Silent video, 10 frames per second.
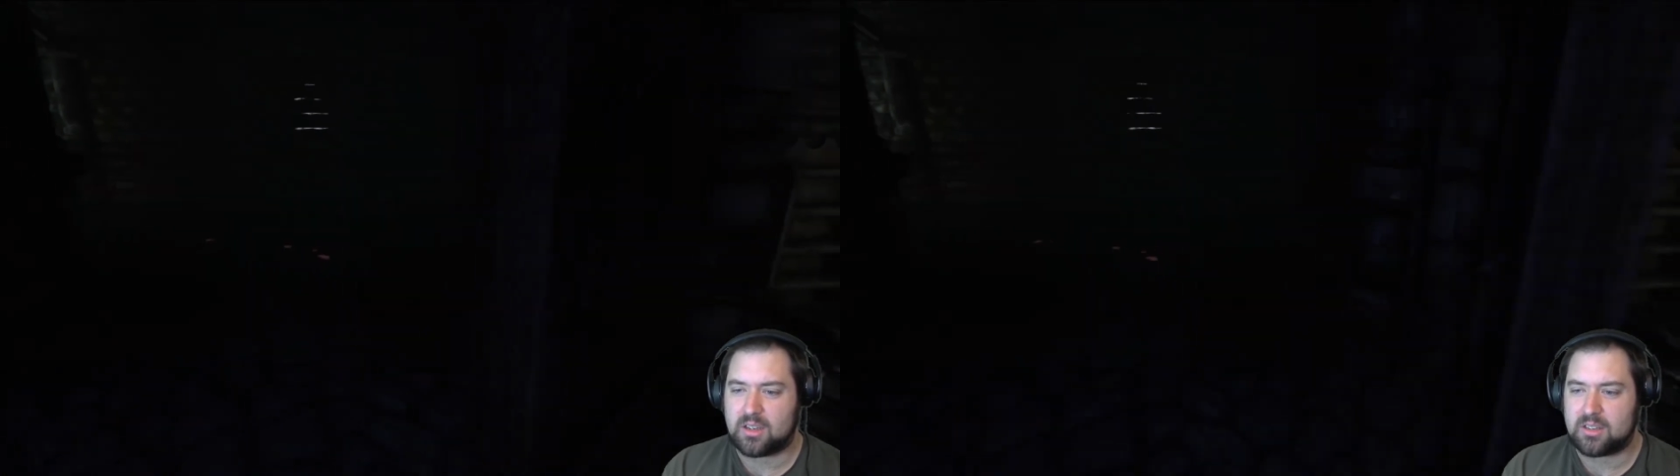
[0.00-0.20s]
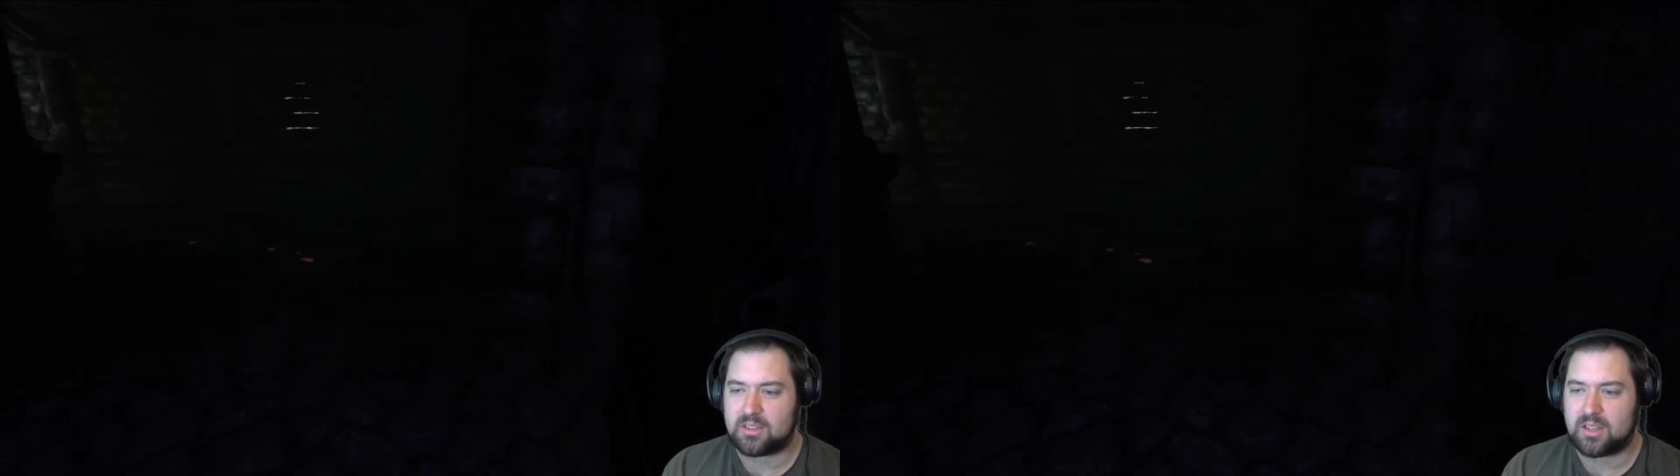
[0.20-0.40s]

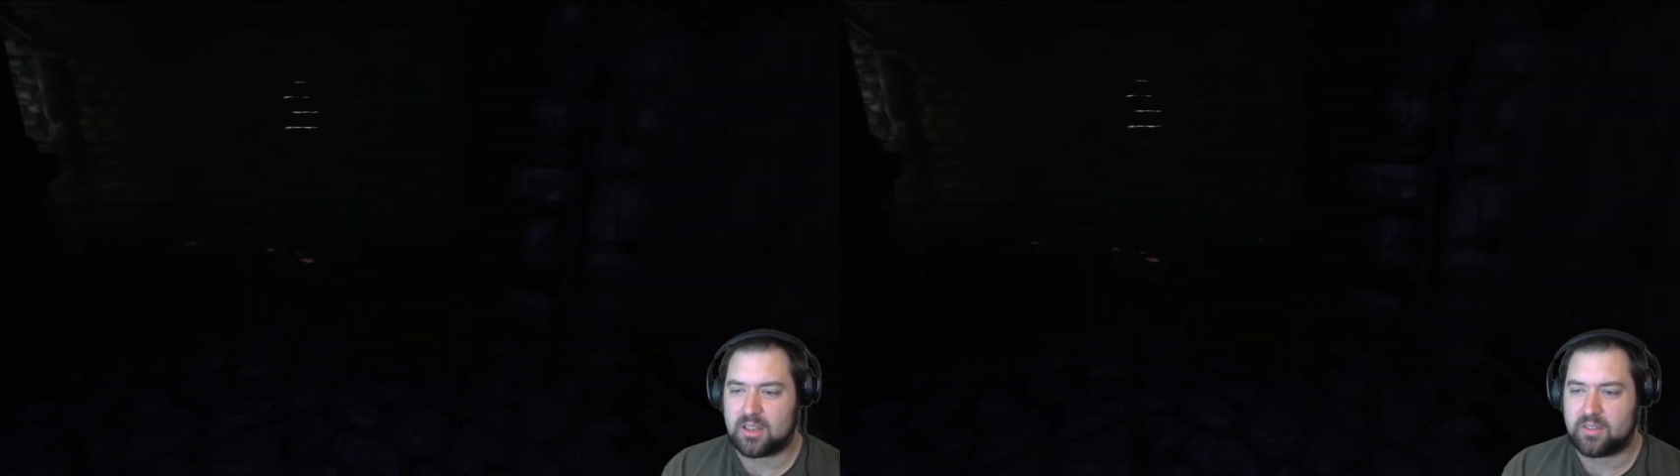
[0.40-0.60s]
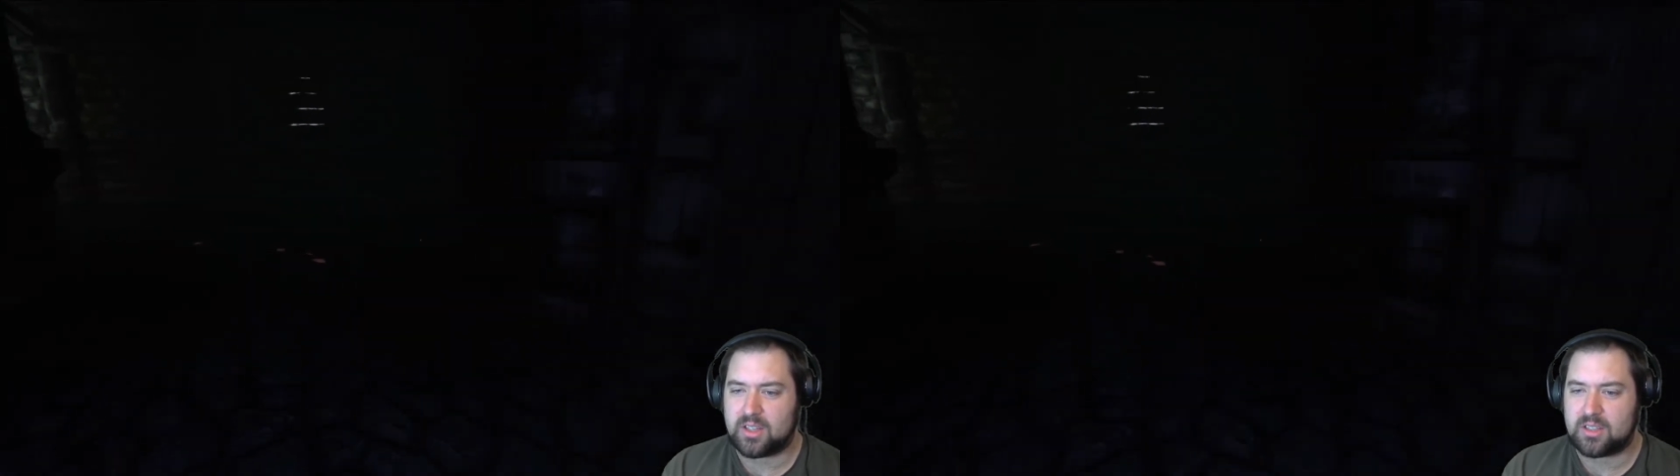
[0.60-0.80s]

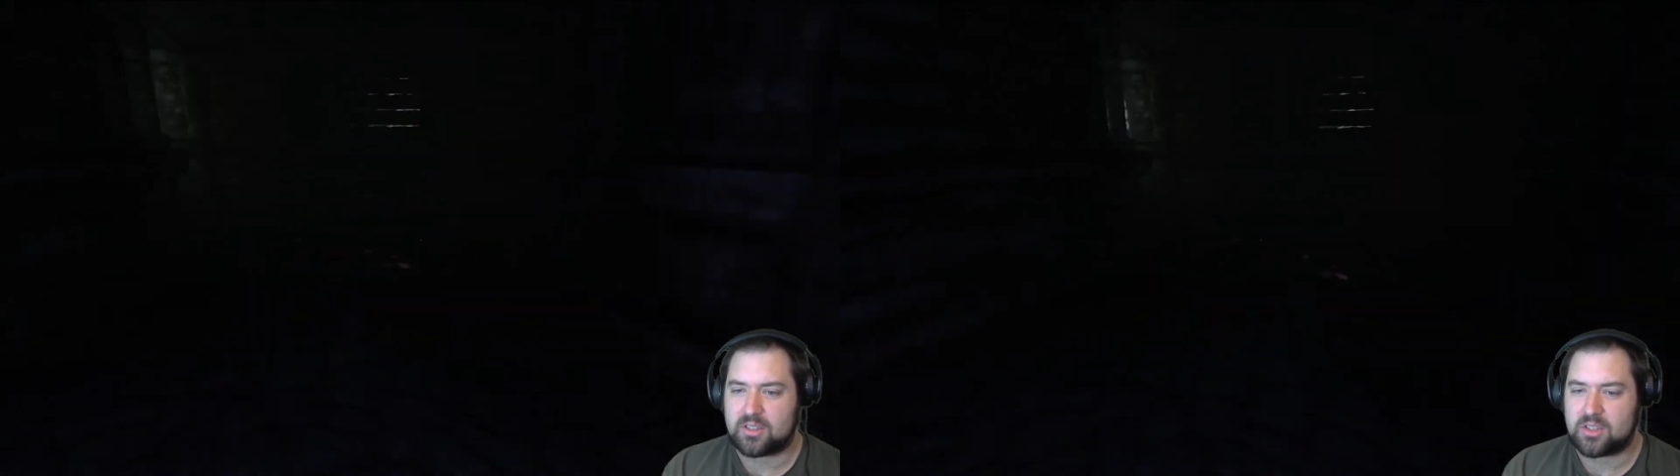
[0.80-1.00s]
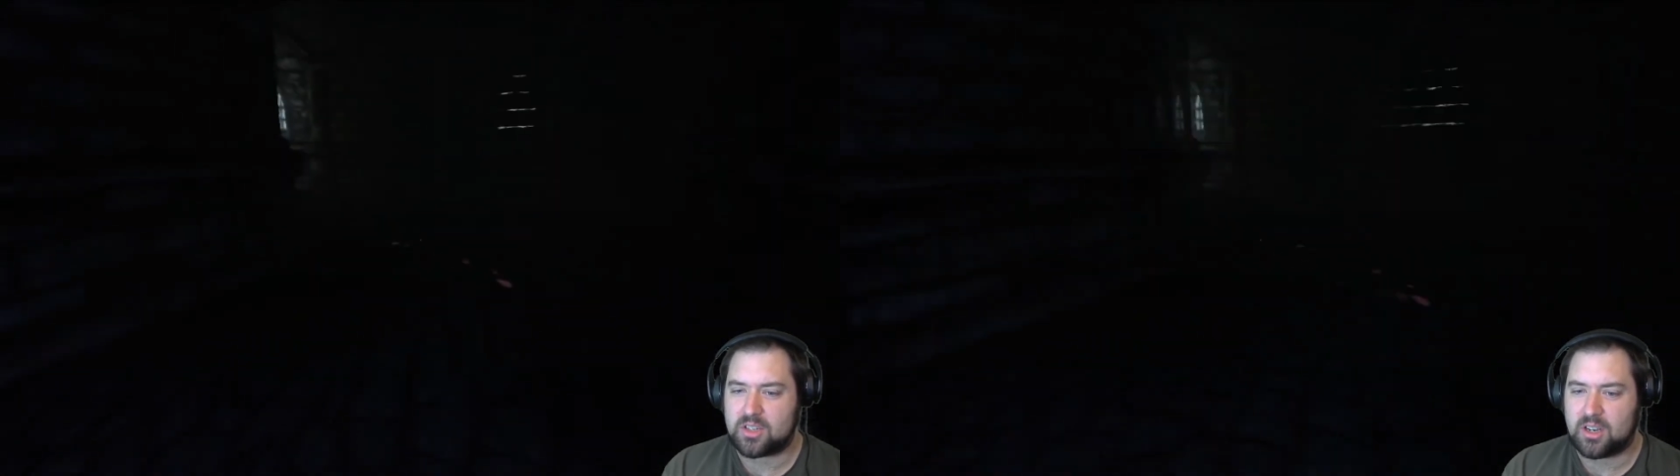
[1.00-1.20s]
unsettling events?
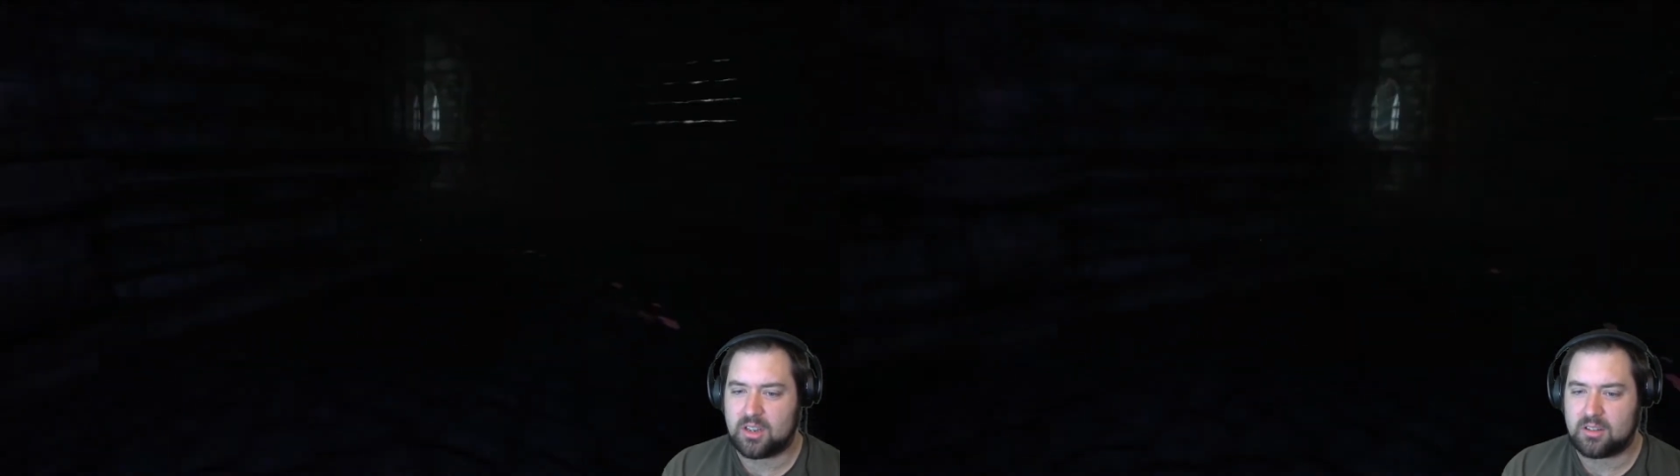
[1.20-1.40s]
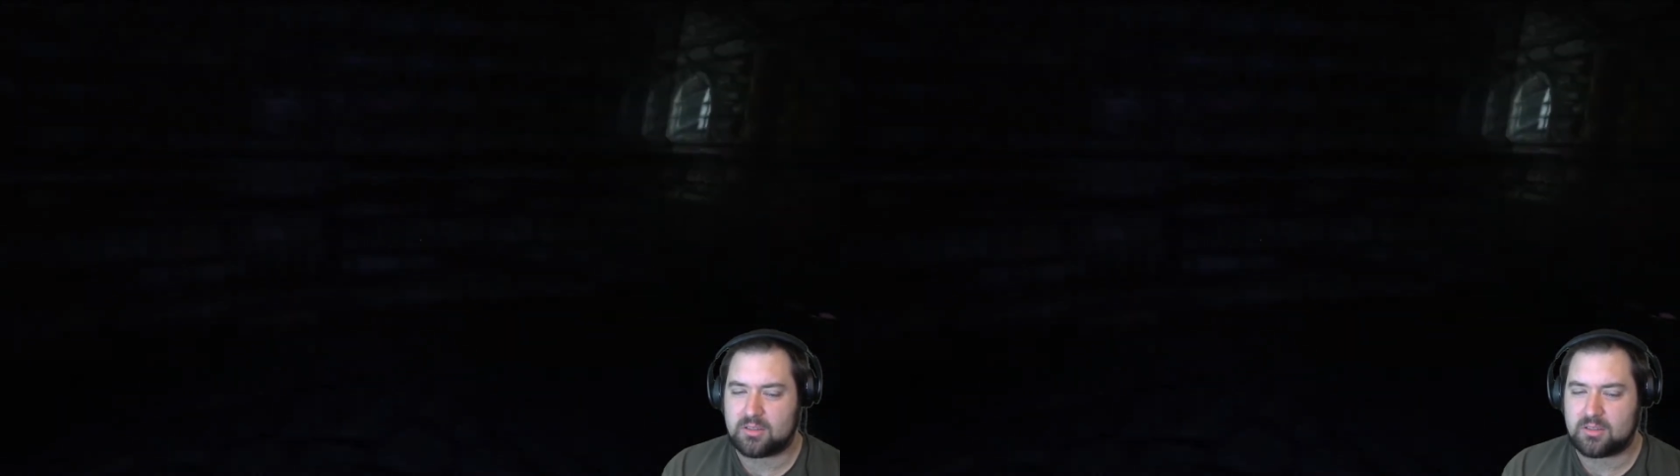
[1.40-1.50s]
Shut you.